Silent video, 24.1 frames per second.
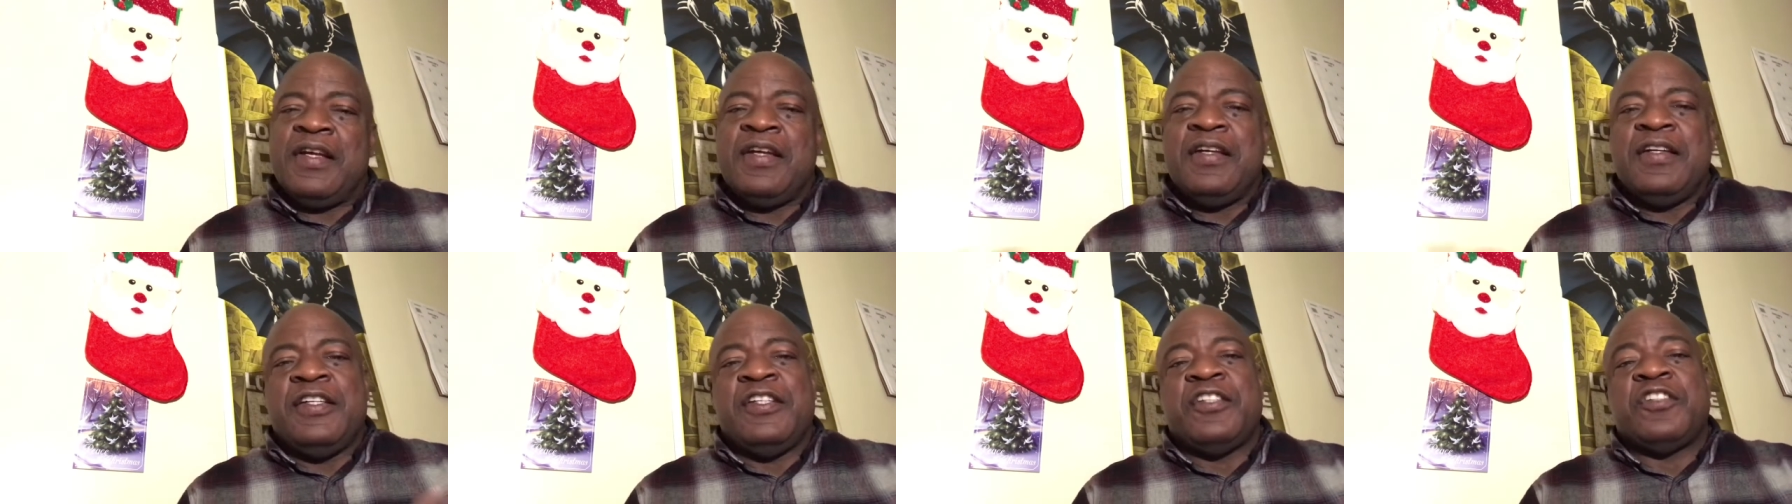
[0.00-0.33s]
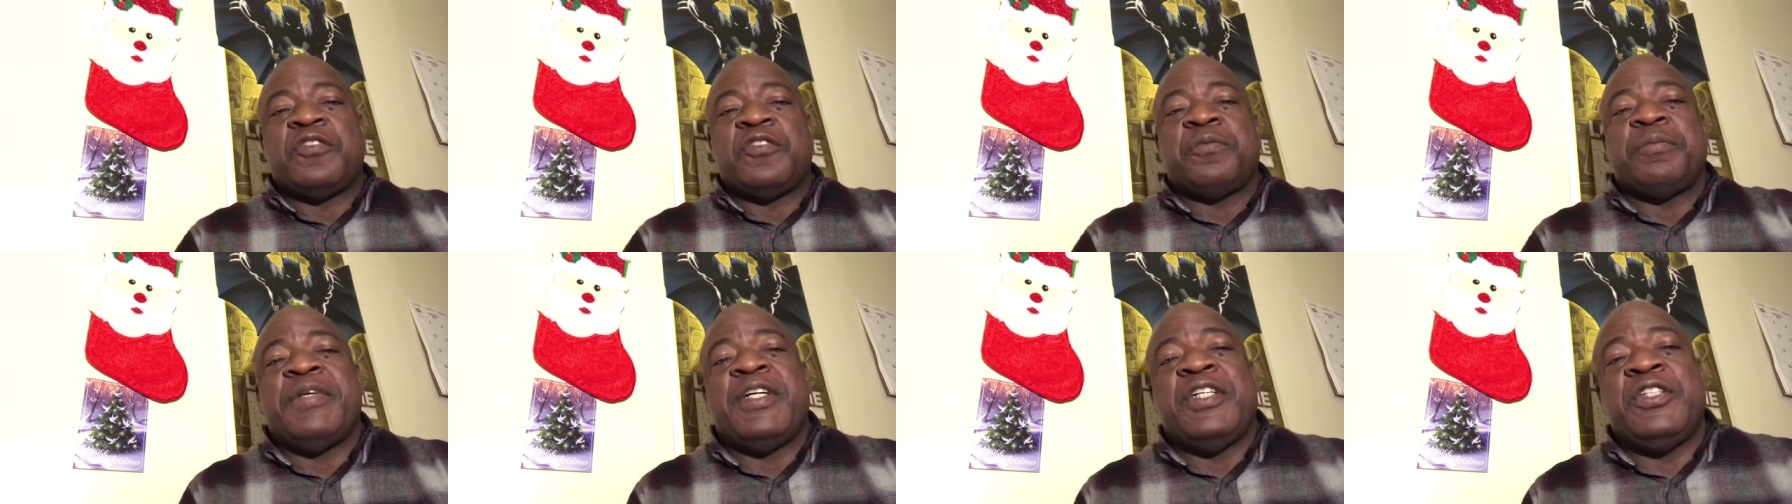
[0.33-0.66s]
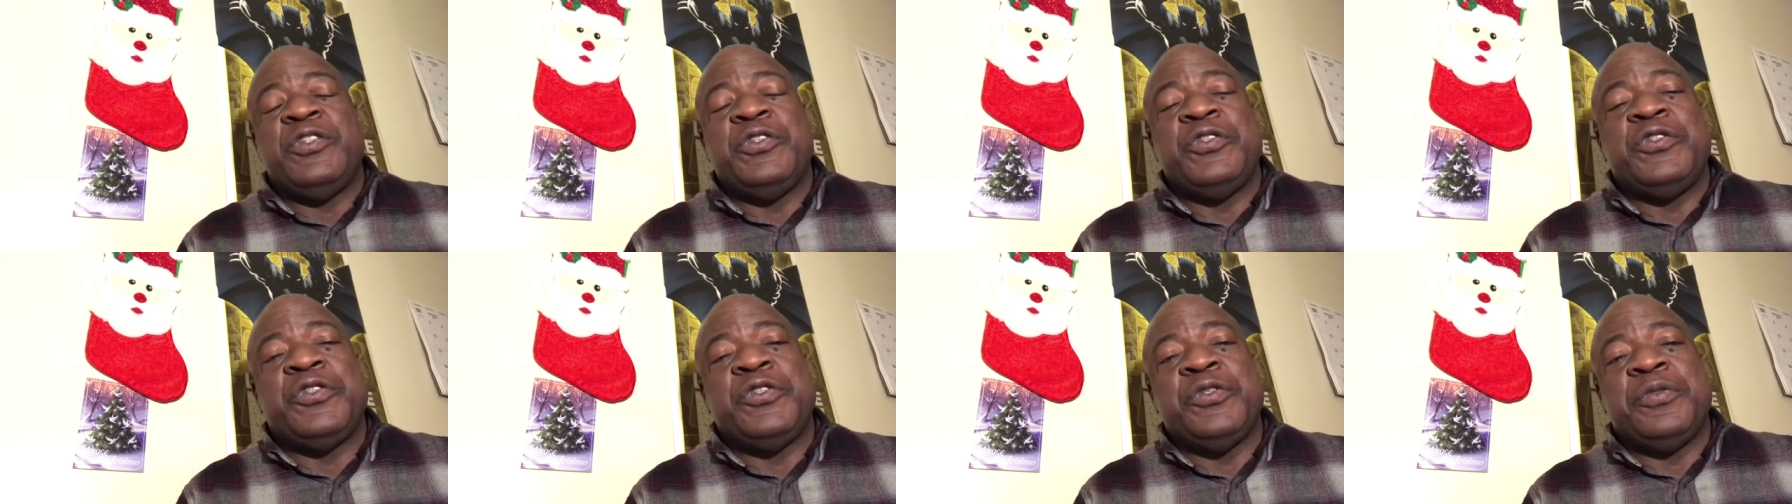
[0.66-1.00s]
This is my
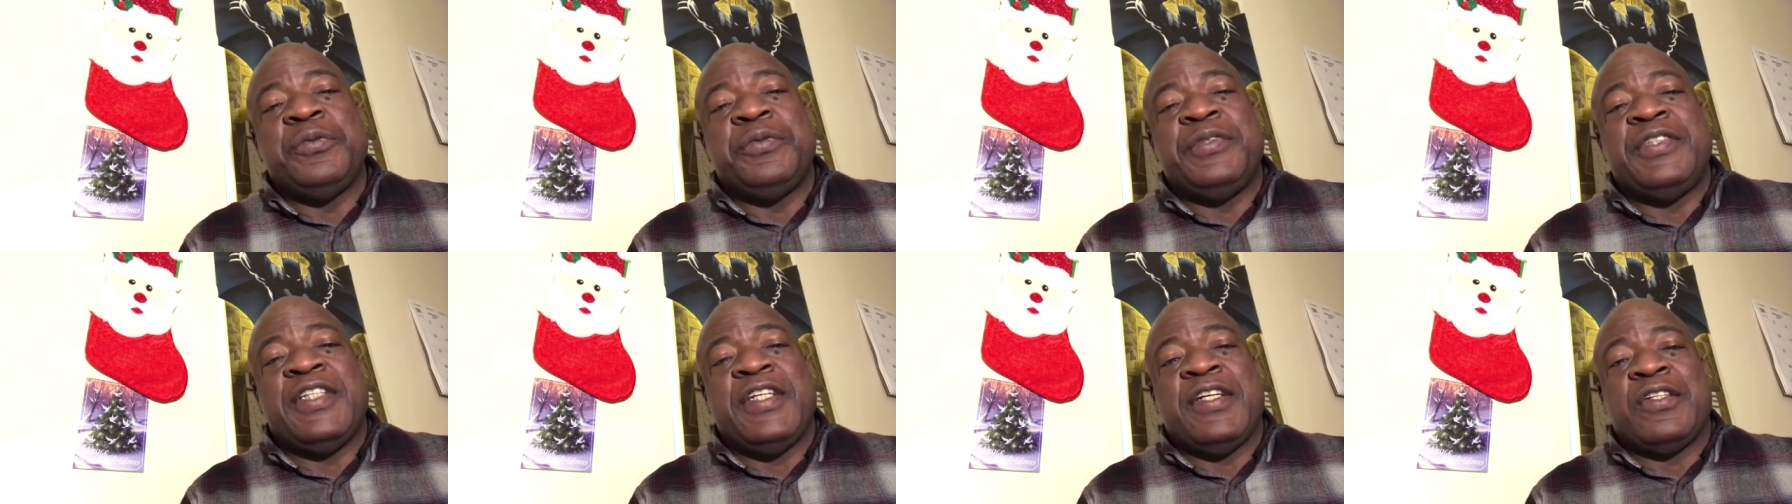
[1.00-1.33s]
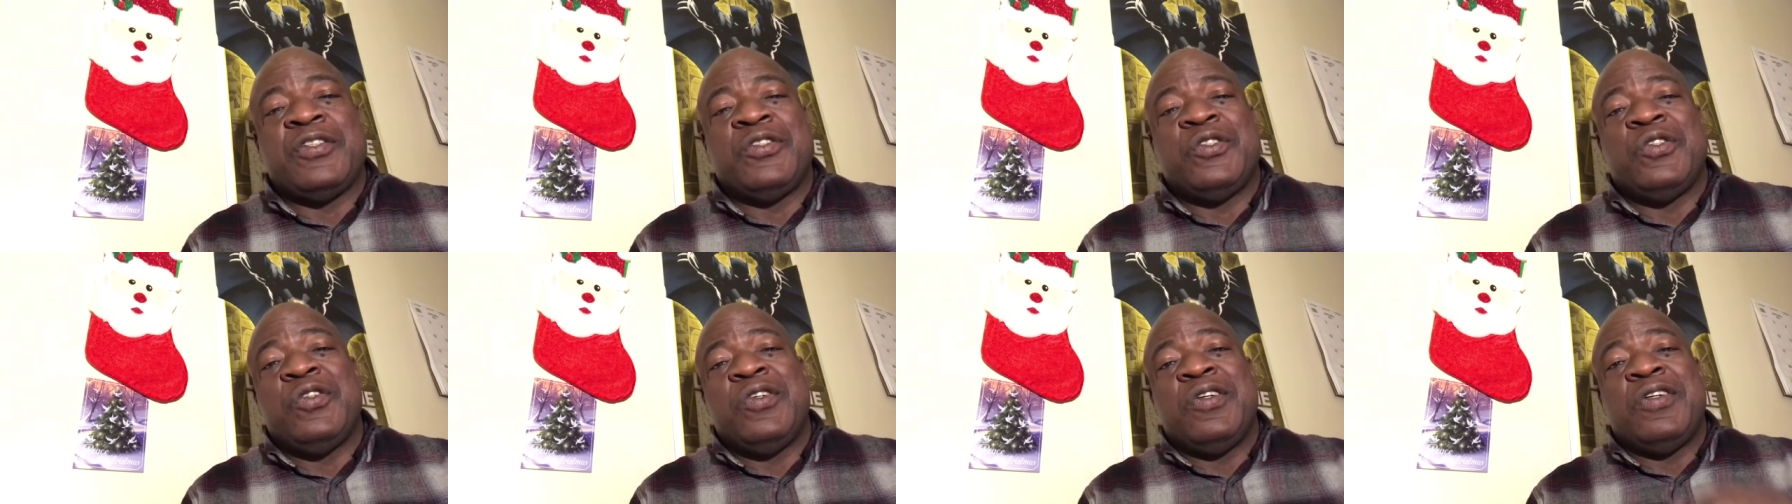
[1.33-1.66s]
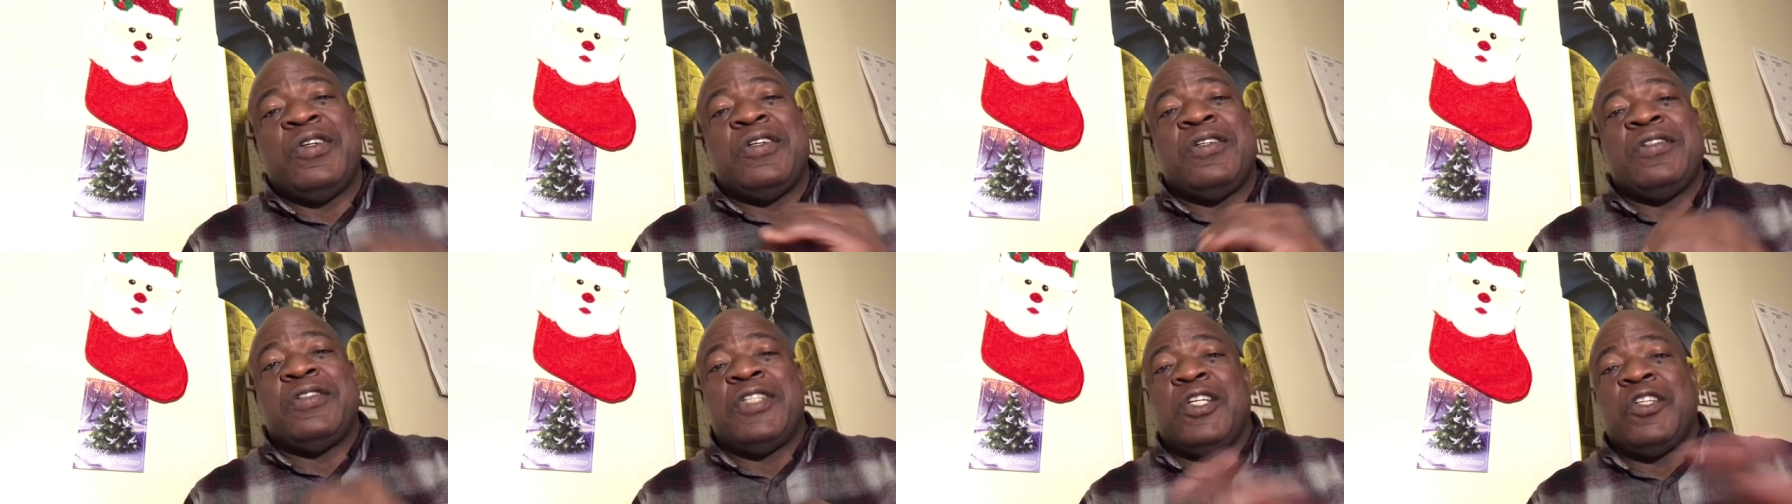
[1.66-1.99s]
YouTube channel,
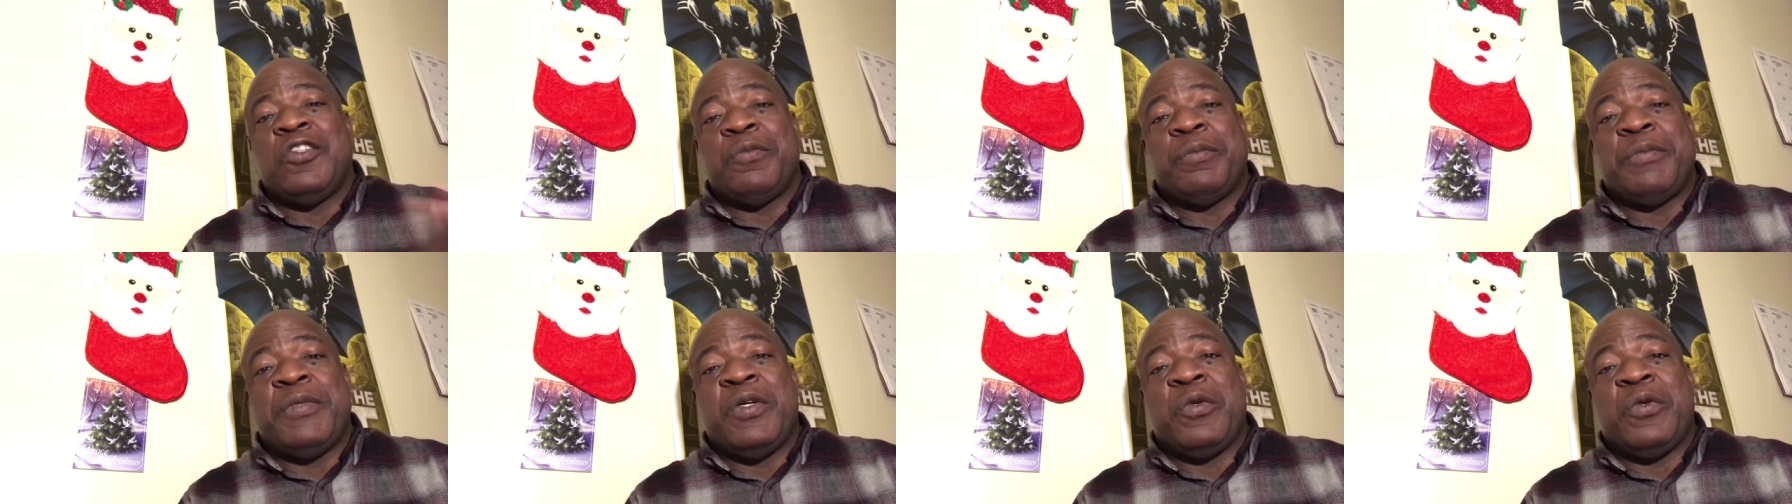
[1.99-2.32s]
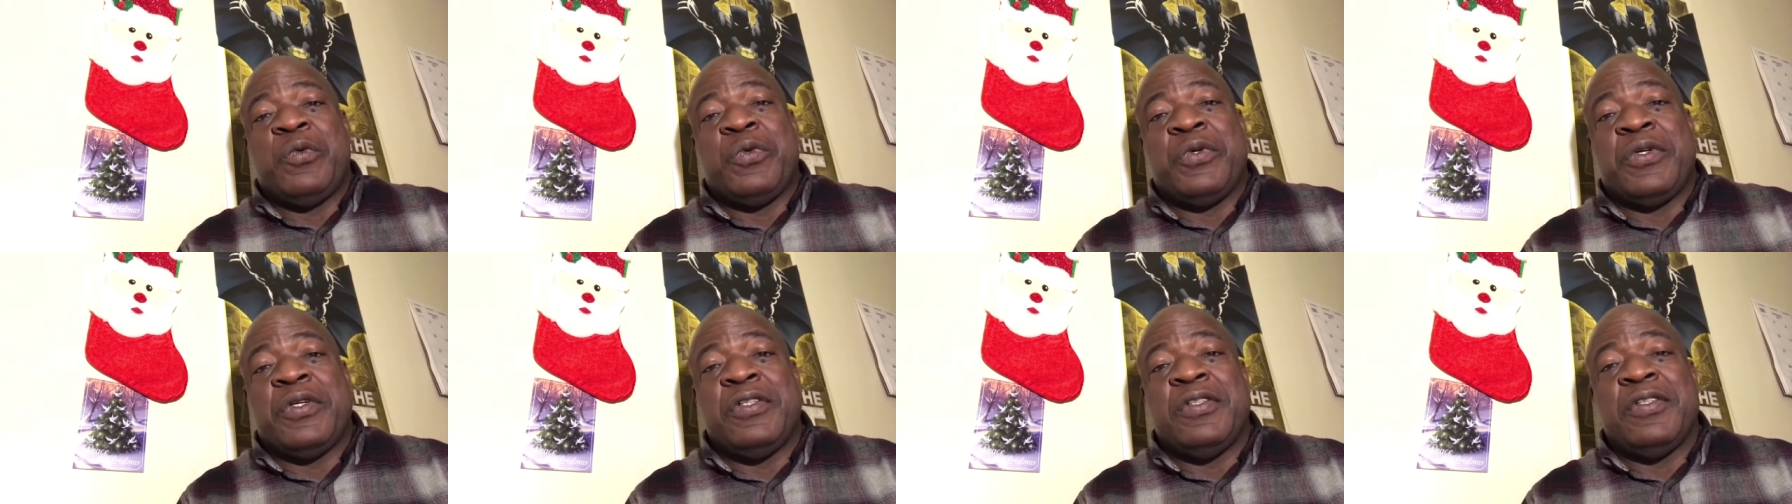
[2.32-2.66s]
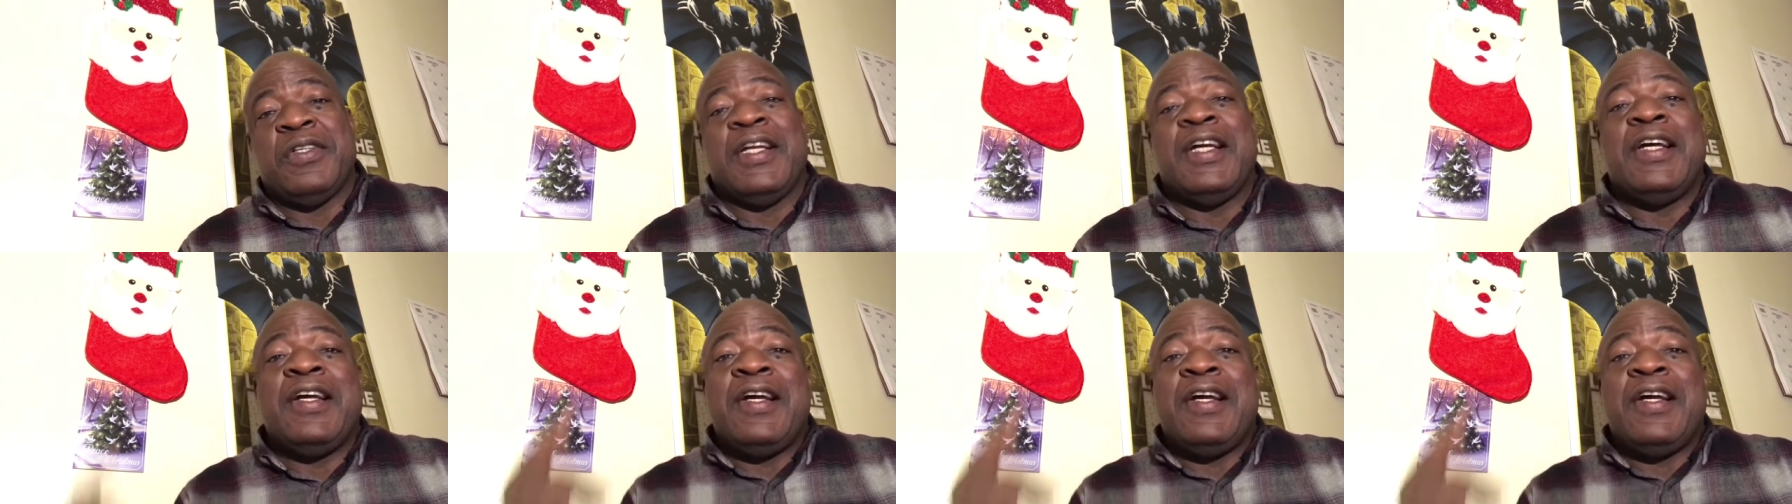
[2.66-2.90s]
Dalton My World.